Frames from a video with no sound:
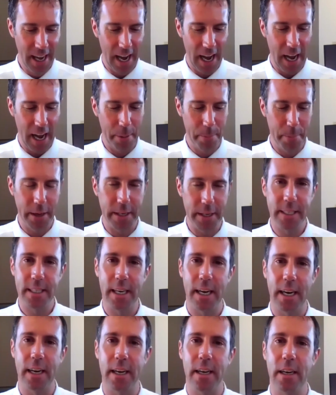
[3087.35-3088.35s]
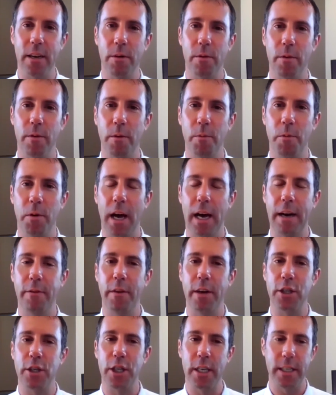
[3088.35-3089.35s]
But we'll
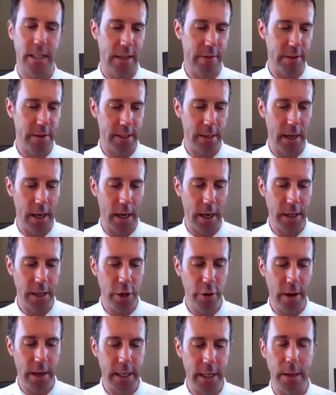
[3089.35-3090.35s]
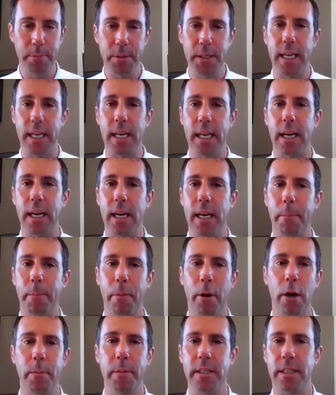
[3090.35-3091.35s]
have Jess give us a year-end update on
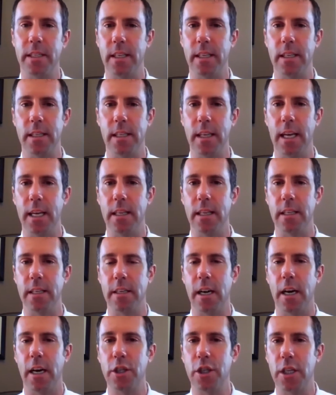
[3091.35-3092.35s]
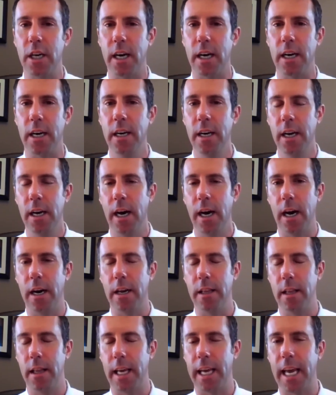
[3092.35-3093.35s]
permits and the such.
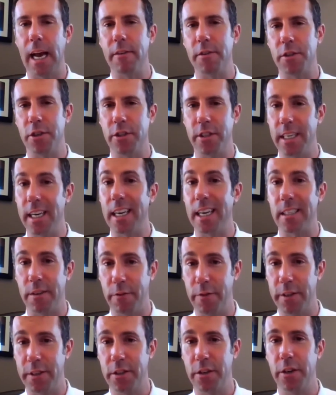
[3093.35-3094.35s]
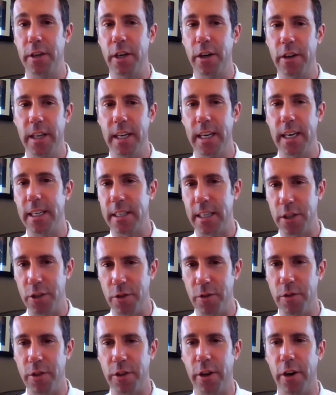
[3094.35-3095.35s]
Lake Havasu City has a fiscal year that ends on
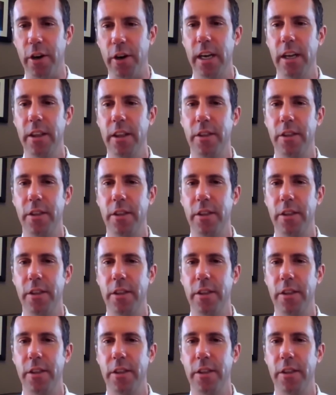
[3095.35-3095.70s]
June 30th.